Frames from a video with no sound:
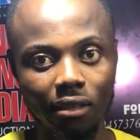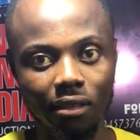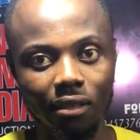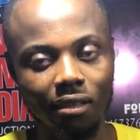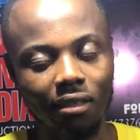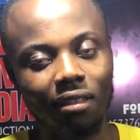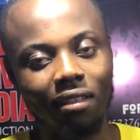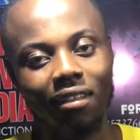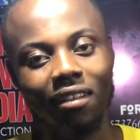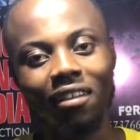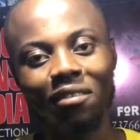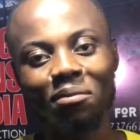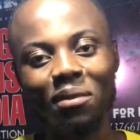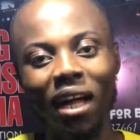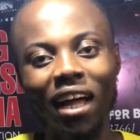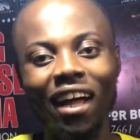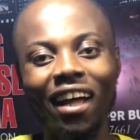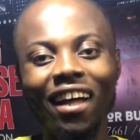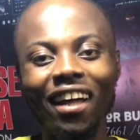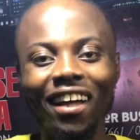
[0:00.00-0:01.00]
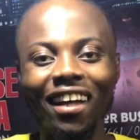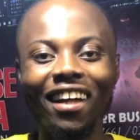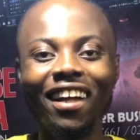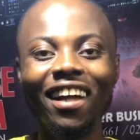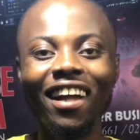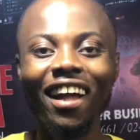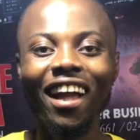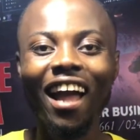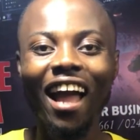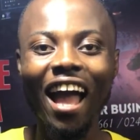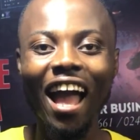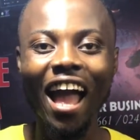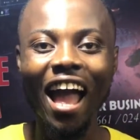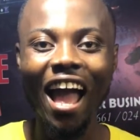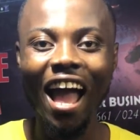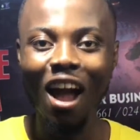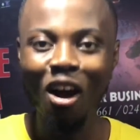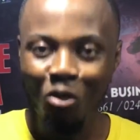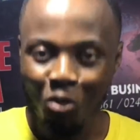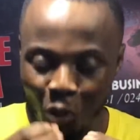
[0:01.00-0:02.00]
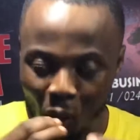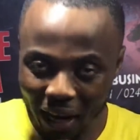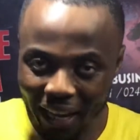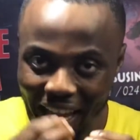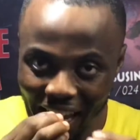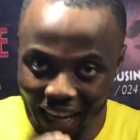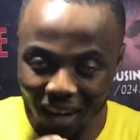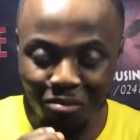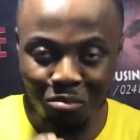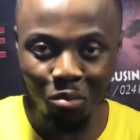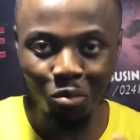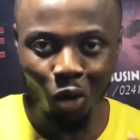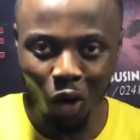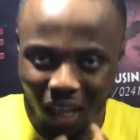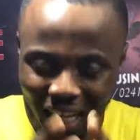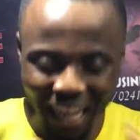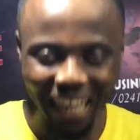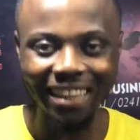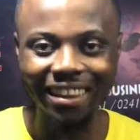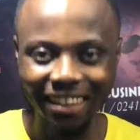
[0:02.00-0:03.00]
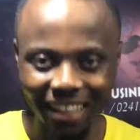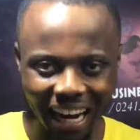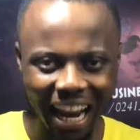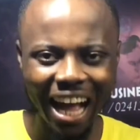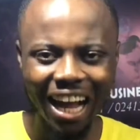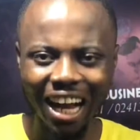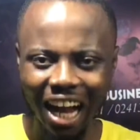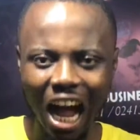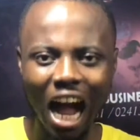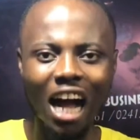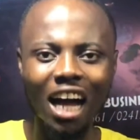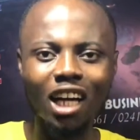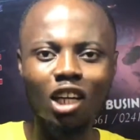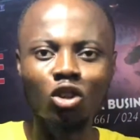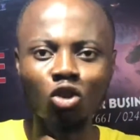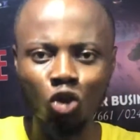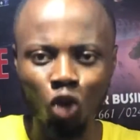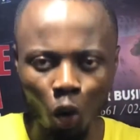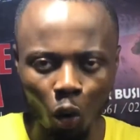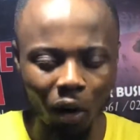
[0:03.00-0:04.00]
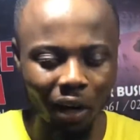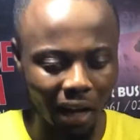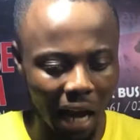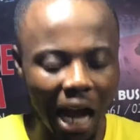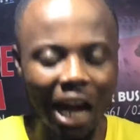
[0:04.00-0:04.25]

Wicked. Look at, like, how can you do it?